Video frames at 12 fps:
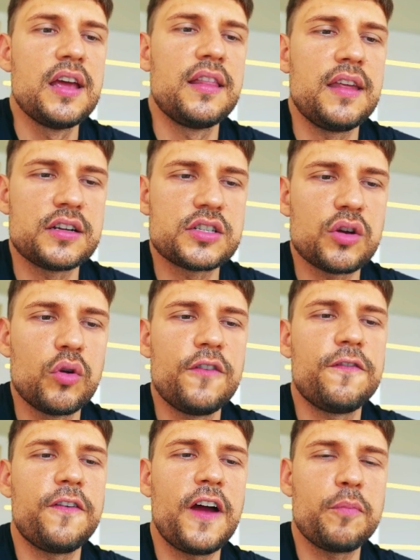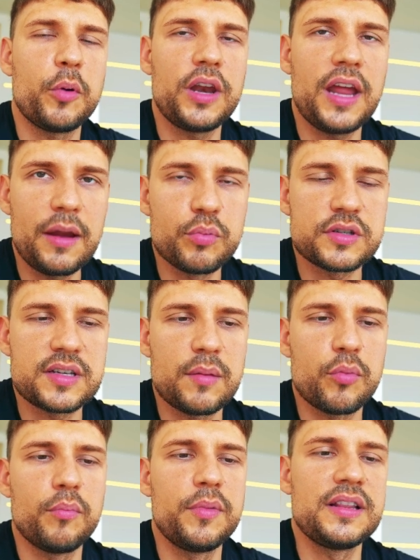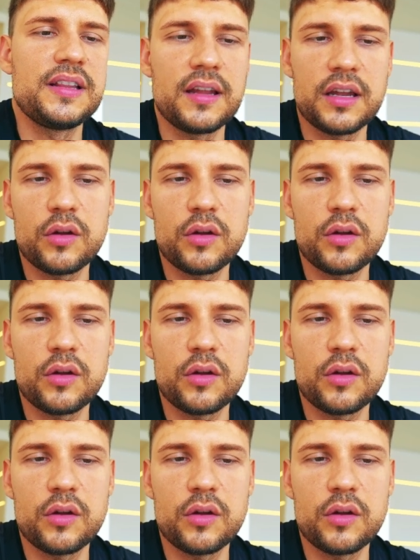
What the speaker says: There's only 5.8% probability that